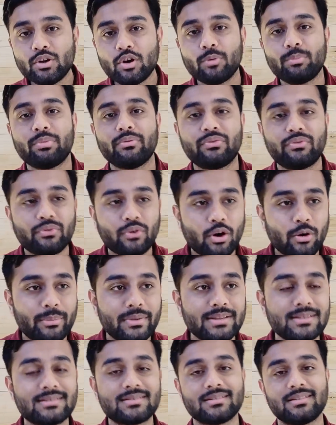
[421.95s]
your
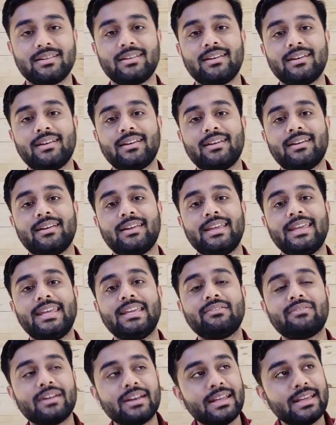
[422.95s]
performance
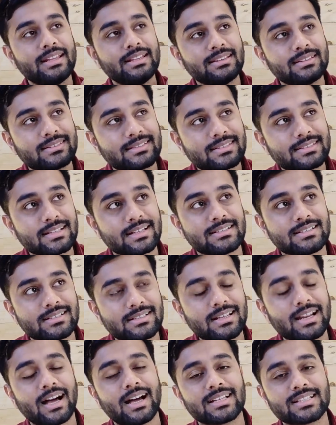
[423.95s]
even in
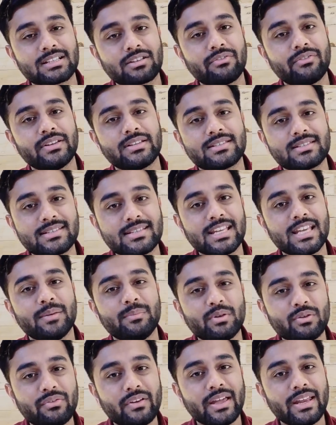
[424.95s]
such tasks which
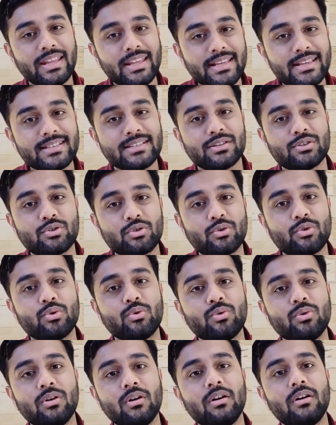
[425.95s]
seemed very easy to
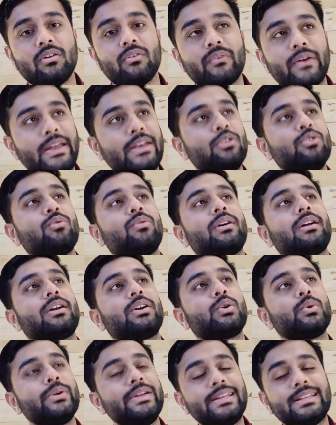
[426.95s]
do when you
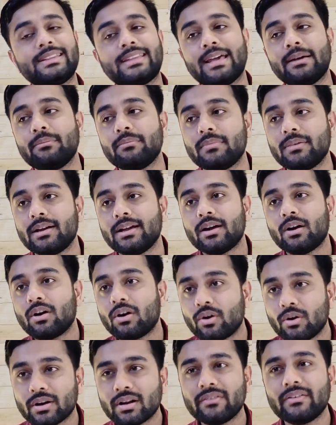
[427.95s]
were doing them
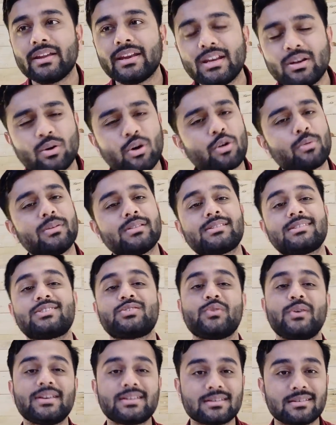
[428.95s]
on a very normal
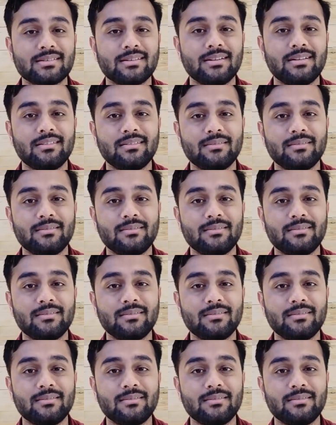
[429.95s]
situation.